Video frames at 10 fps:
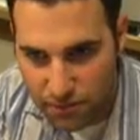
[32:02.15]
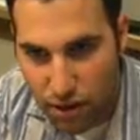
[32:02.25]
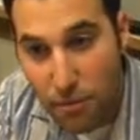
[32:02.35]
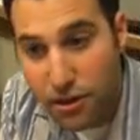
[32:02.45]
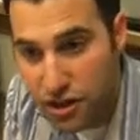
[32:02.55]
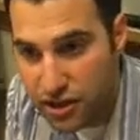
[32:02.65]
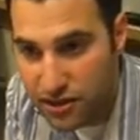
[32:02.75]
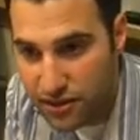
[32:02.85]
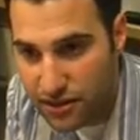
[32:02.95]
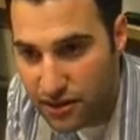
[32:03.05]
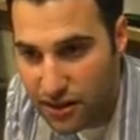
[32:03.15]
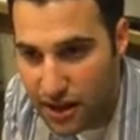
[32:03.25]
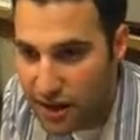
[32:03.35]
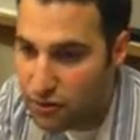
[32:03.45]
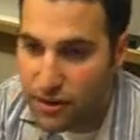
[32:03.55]
property sheet,
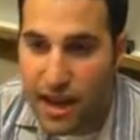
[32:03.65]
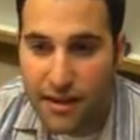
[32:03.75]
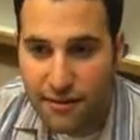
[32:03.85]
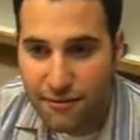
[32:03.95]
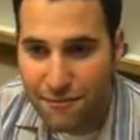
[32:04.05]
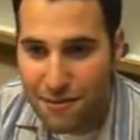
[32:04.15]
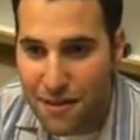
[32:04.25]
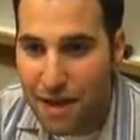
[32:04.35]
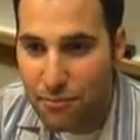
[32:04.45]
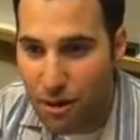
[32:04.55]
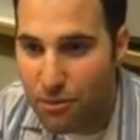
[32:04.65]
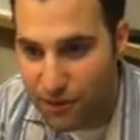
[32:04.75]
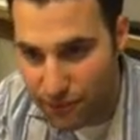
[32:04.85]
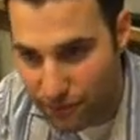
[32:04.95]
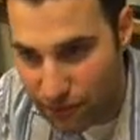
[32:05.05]
and you'll get that
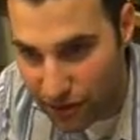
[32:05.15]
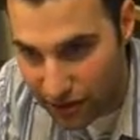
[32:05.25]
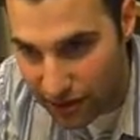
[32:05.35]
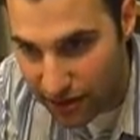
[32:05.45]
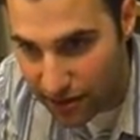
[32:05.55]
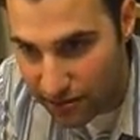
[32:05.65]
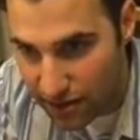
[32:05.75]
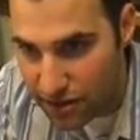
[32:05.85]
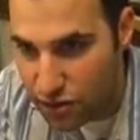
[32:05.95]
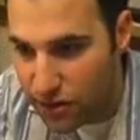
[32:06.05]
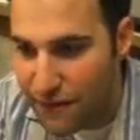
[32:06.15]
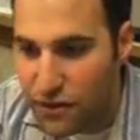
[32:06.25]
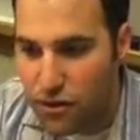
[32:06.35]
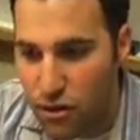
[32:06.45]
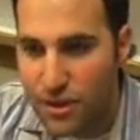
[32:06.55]
property for free, right? You don't have
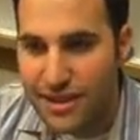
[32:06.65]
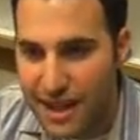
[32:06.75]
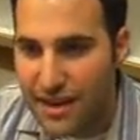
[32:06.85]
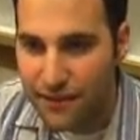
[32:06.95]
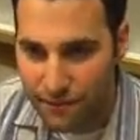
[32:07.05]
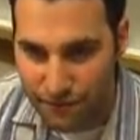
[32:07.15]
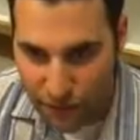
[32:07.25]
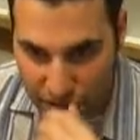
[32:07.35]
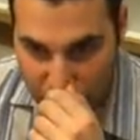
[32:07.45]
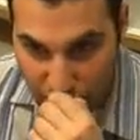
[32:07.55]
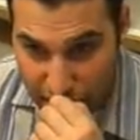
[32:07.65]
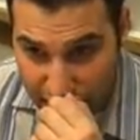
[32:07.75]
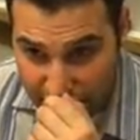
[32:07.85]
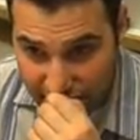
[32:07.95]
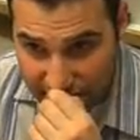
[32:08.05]
to go and set it for each
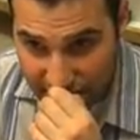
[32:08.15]
project.